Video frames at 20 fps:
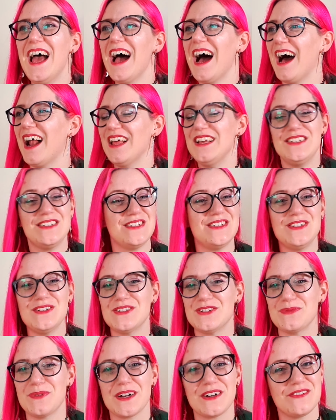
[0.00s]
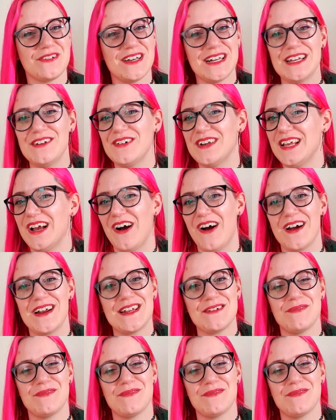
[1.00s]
I used to work really, really hard at